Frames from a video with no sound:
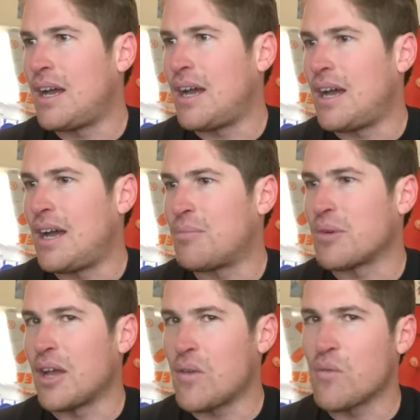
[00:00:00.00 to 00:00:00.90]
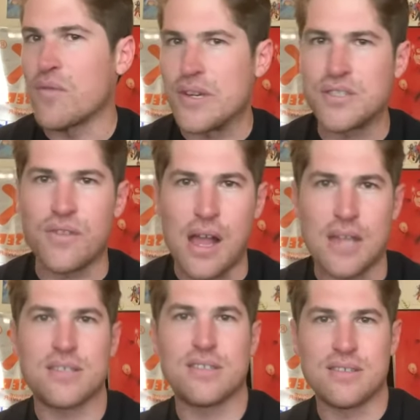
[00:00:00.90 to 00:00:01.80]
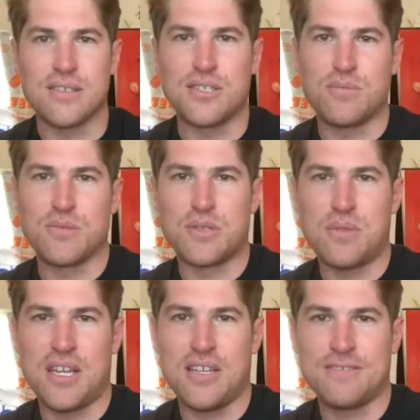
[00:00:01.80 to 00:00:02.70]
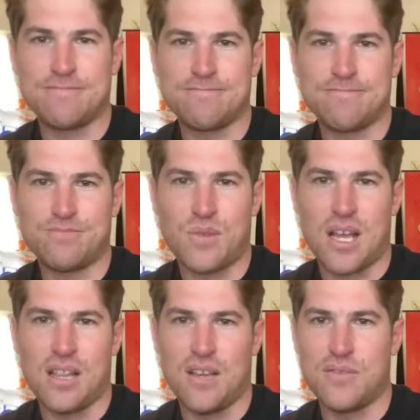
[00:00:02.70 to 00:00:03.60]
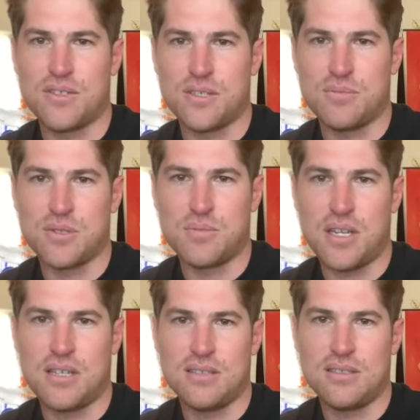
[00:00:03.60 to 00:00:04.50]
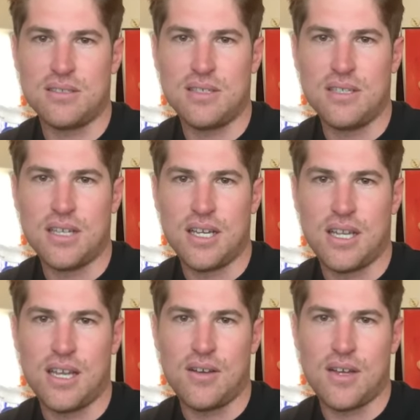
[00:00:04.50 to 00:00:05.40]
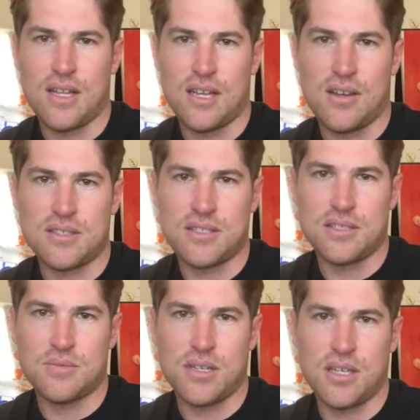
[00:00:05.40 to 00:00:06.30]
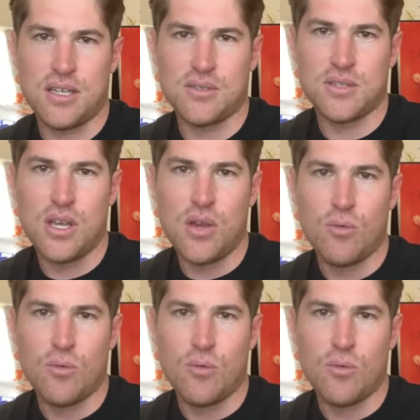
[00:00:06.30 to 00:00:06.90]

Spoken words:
Probably Reverse Flash, the super speed. I love the super speed. Hello, hello, I see some hellos.